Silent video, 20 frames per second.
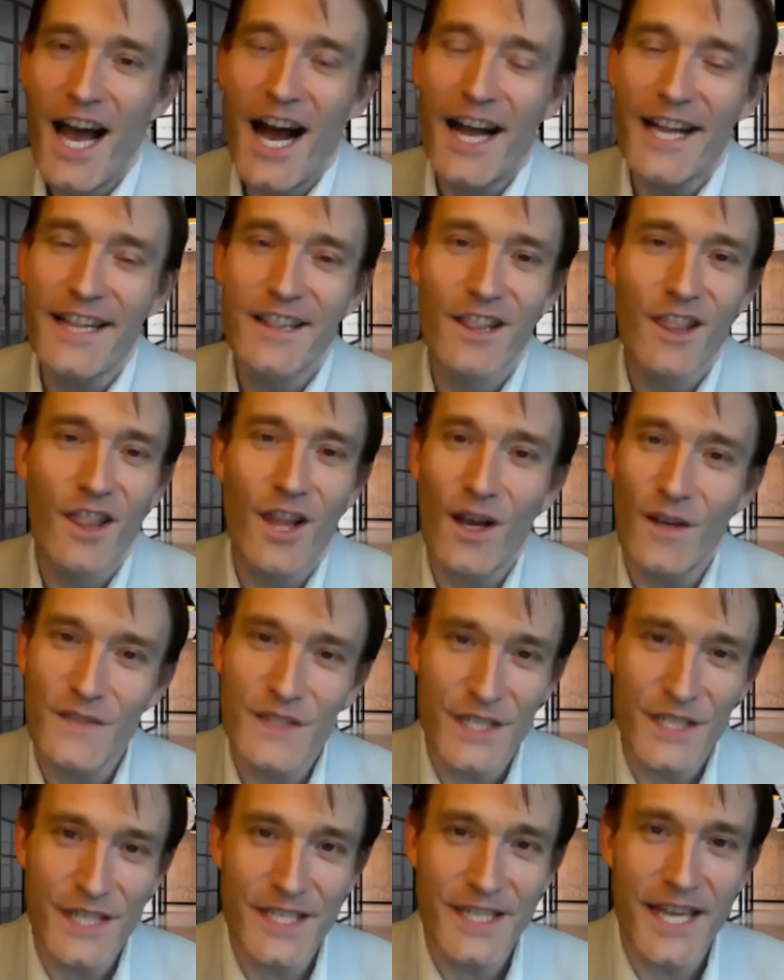I'd love
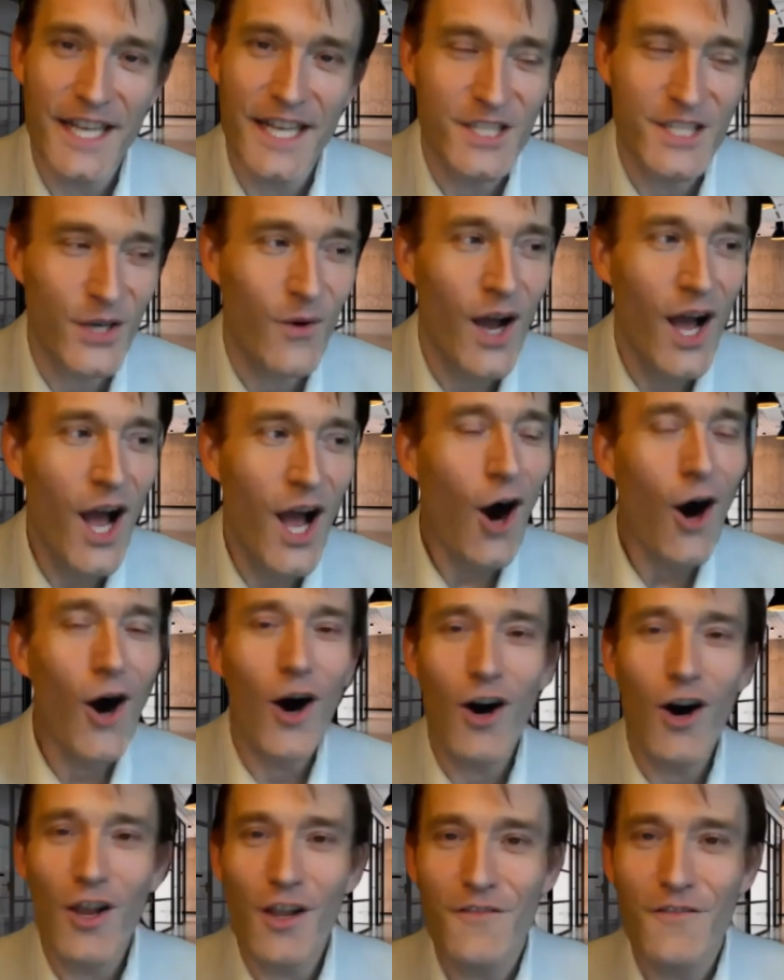to hear that. So
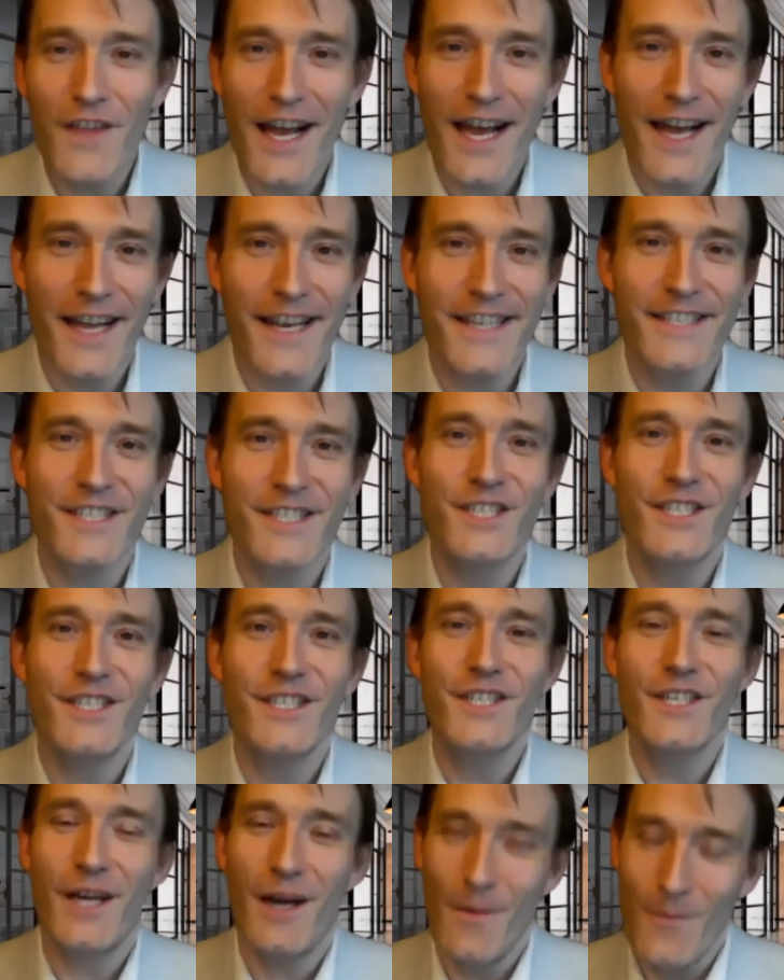all of that is going
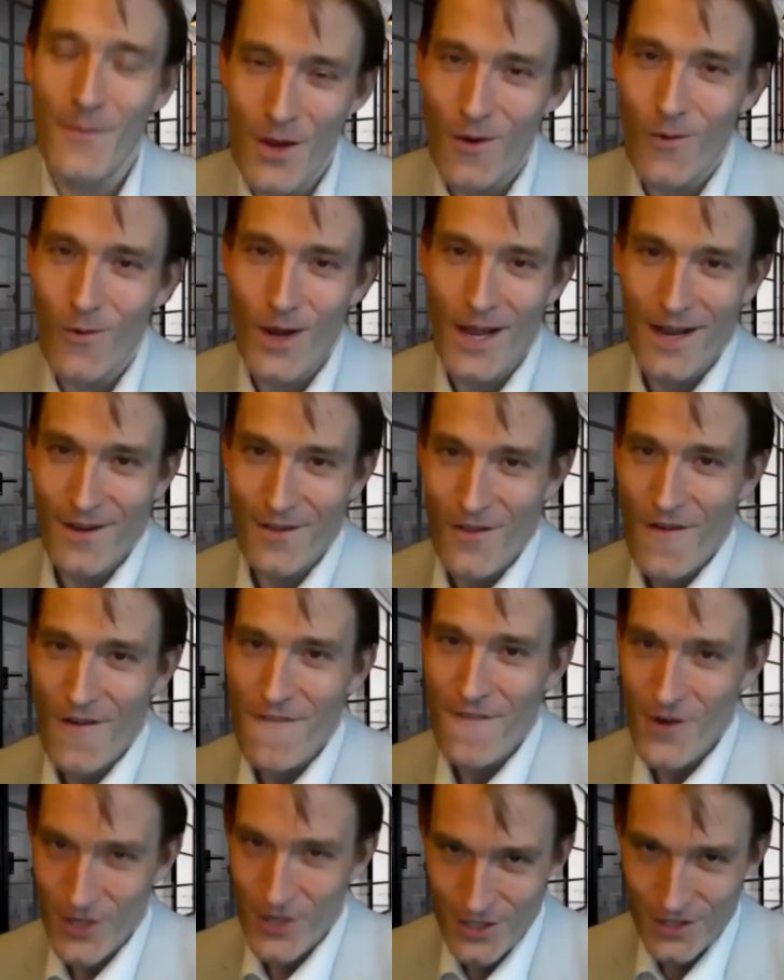to come your way on the
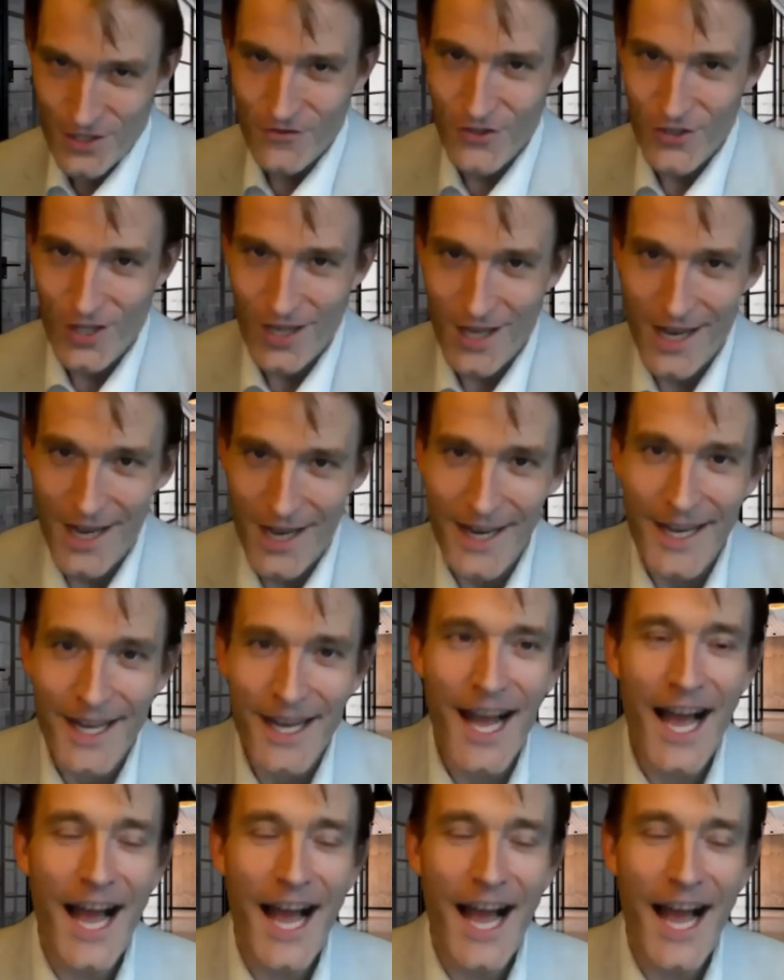1st of July.